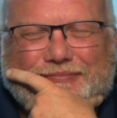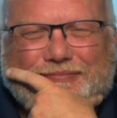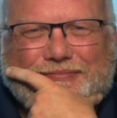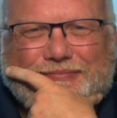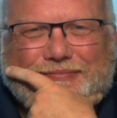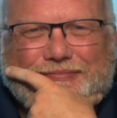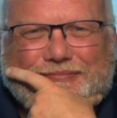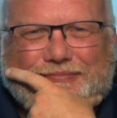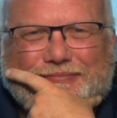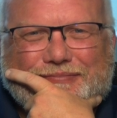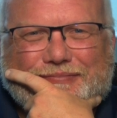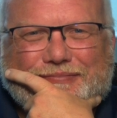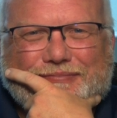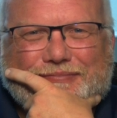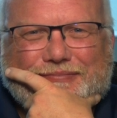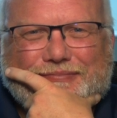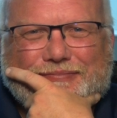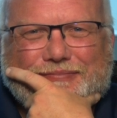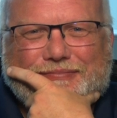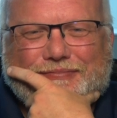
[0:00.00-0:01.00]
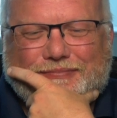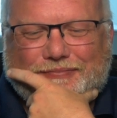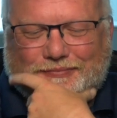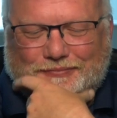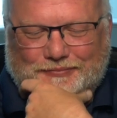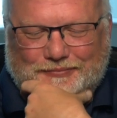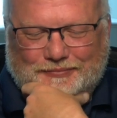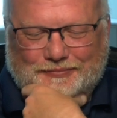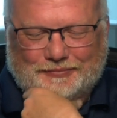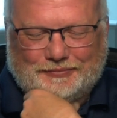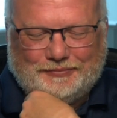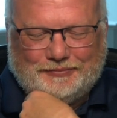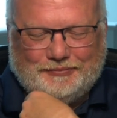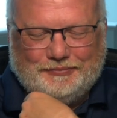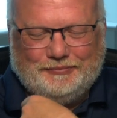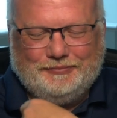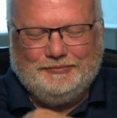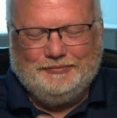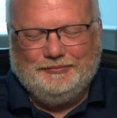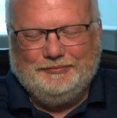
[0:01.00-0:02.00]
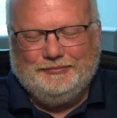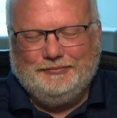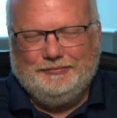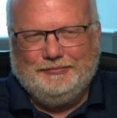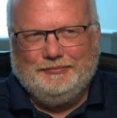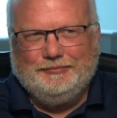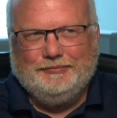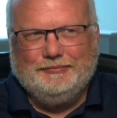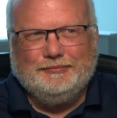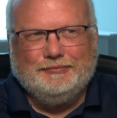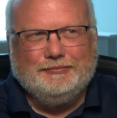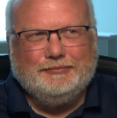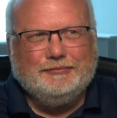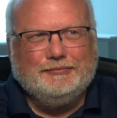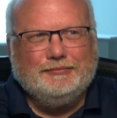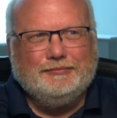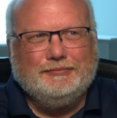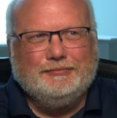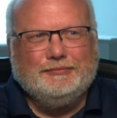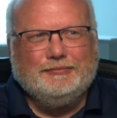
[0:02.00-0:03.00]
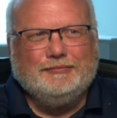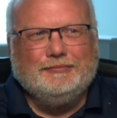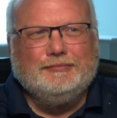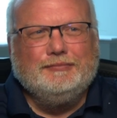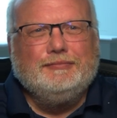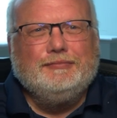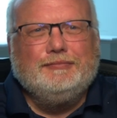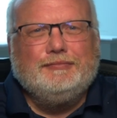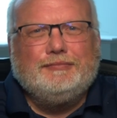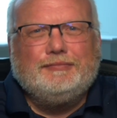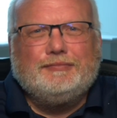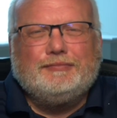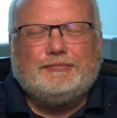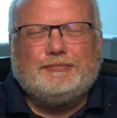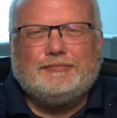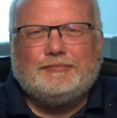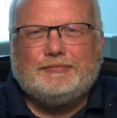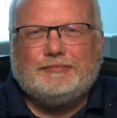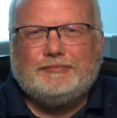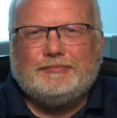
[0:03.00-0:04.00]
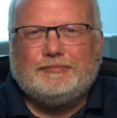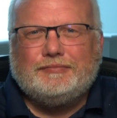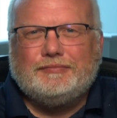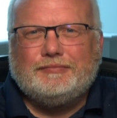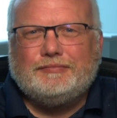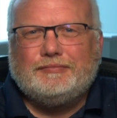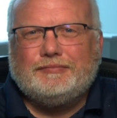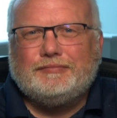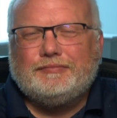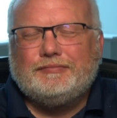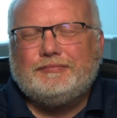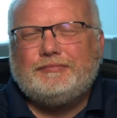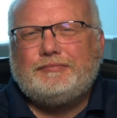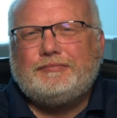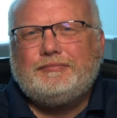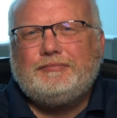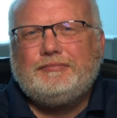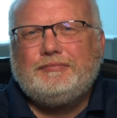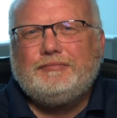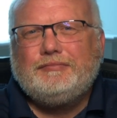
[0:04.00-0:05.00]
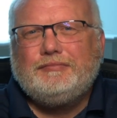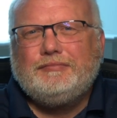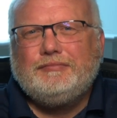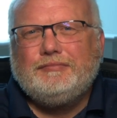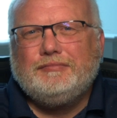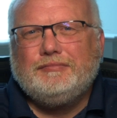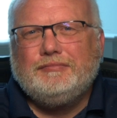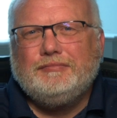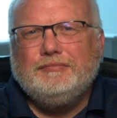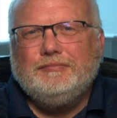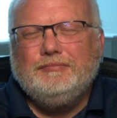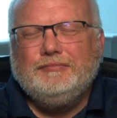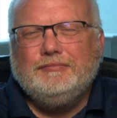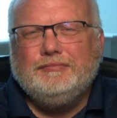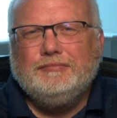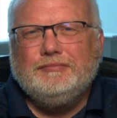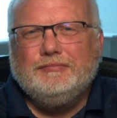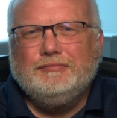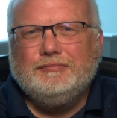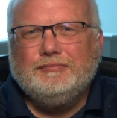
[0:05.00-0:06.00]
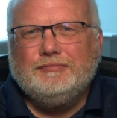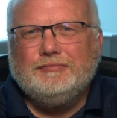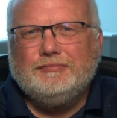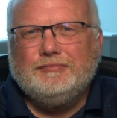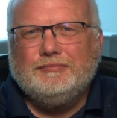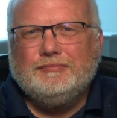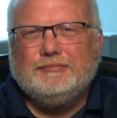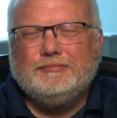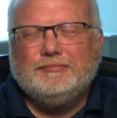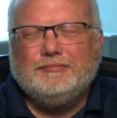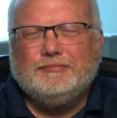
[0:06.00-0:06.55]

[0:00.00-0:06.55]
(silent)